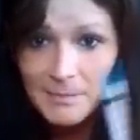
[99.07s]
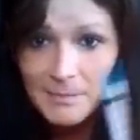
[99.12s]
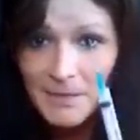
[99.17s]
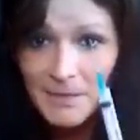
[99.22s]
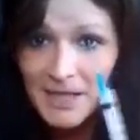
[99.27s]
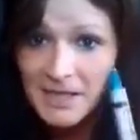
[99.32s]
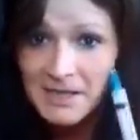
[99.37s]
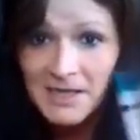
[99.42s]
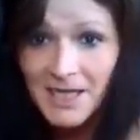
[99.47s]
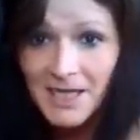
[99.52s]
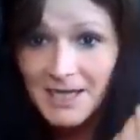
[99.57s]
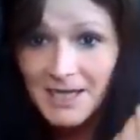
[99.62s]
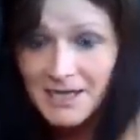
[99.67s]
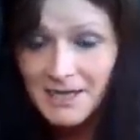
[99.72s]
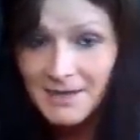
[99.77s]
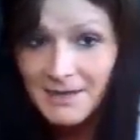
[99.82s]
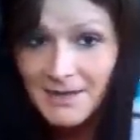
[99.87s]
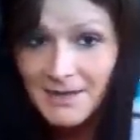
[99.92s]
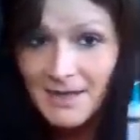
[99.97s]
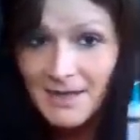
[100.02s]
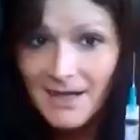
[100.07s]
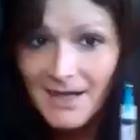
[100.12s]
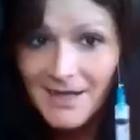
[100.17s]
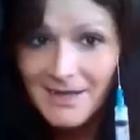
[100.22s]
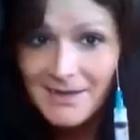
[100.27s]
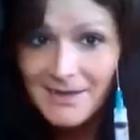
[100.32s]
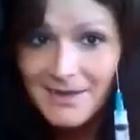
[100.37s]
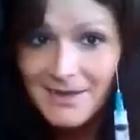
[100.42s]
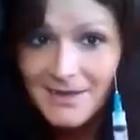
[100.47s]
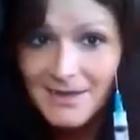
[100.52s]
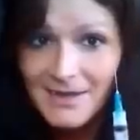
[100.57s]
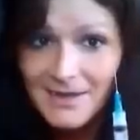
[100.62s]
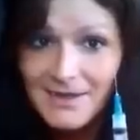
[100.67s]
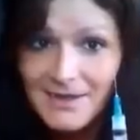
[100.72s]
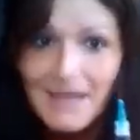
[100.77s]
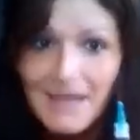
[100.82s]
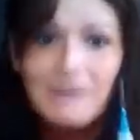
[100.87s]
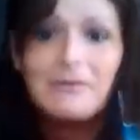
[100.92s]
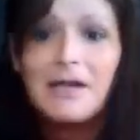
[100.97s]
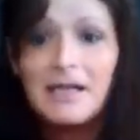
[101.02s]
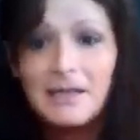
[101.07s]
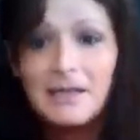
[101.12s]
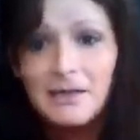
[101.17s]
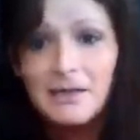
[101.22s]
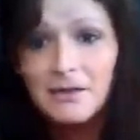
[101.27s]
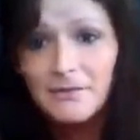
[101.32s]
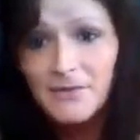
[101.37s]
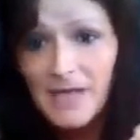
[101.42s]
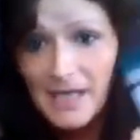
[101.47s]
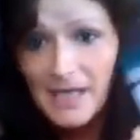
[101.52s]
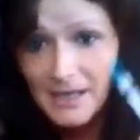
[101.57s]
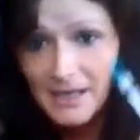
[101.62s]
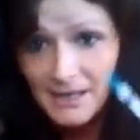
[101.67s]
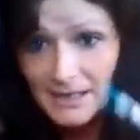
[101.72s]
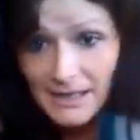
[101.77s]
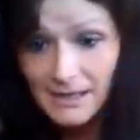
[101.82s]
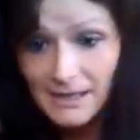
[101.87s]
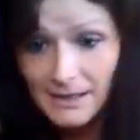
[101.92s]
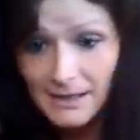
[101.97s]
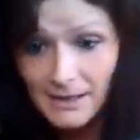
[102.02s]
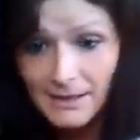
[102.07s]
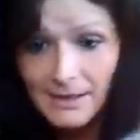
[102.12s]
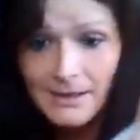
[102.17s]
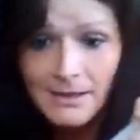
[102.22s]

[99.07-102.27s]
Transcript: my injection size, because I ran out of 18.